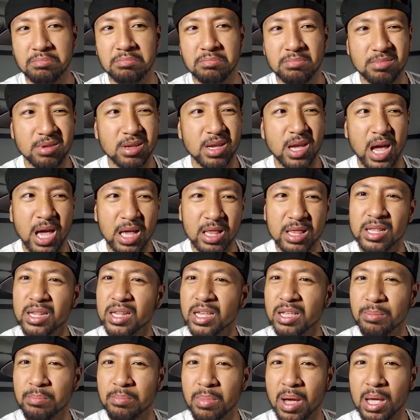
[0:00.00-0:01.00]
Catholic
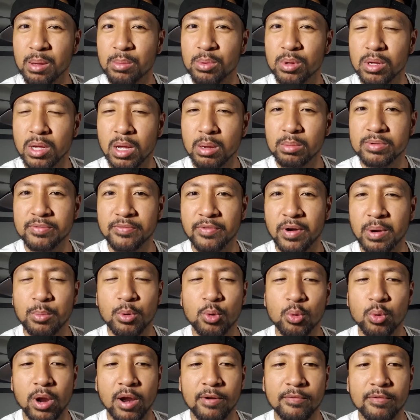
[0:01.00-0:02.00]
Bible comes from or
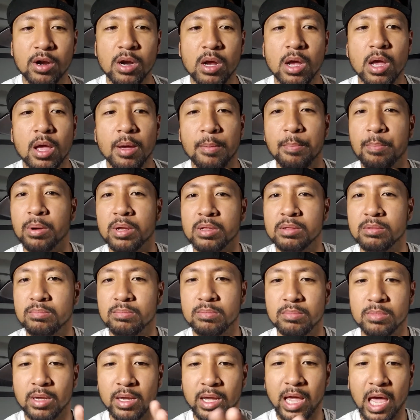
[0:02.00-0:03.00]
whatever. But
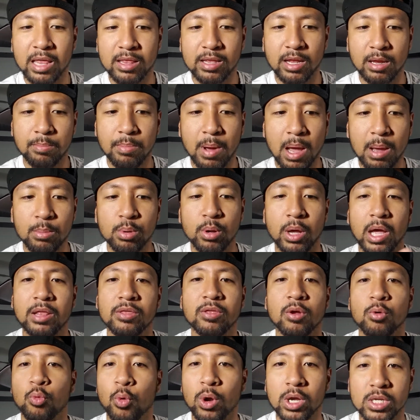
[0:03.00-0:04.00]
the Catholic Bible and the
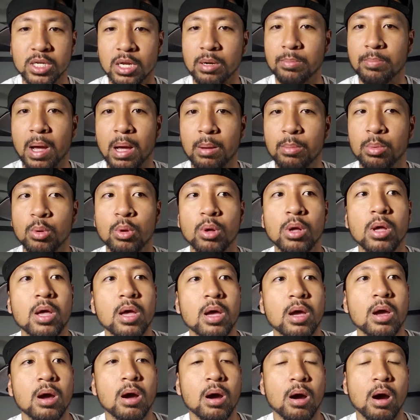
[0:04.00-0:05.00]
rest of the Bible
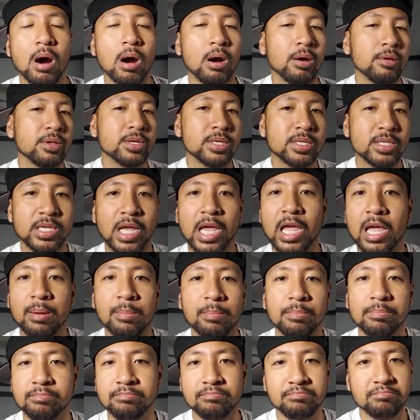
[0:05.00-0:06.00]
are the
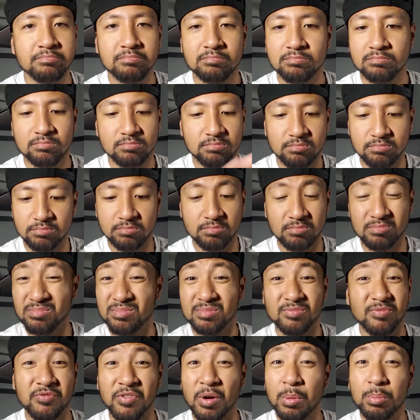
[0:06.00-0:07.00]
same
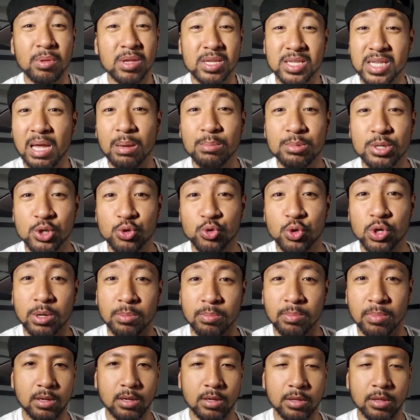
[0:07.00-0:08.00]
from the same stream.
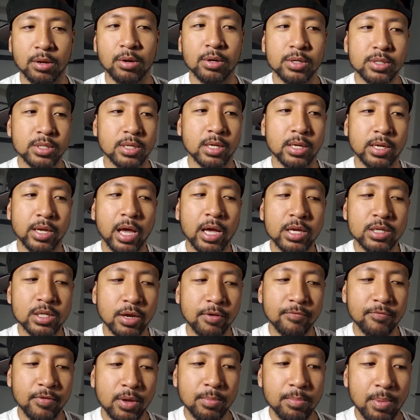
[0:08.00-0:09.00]
There's the
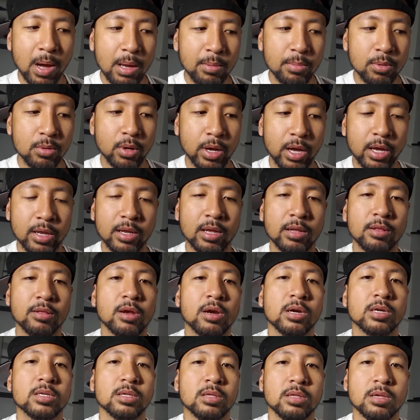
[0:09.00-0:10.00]
KJV Bible, and then
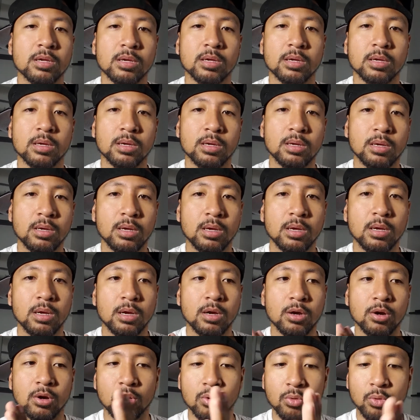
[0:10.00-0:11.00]
there's the
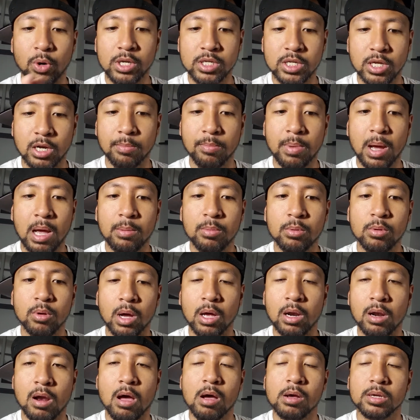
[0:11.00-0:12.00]
rest of the Bible
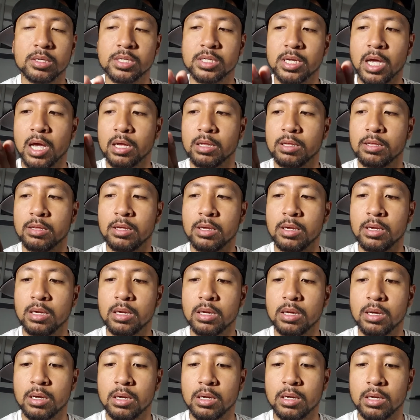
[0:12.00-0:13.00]
alongside the
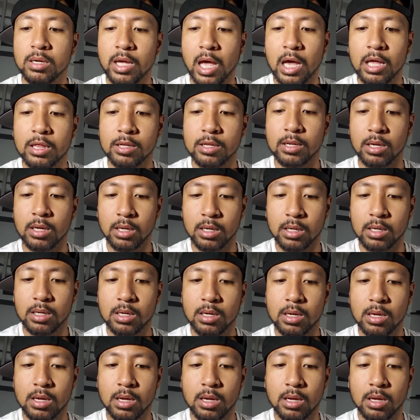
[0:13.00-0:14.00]
Catholic
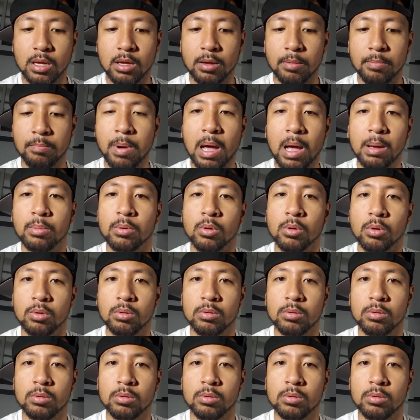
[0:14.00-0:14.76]
Bible,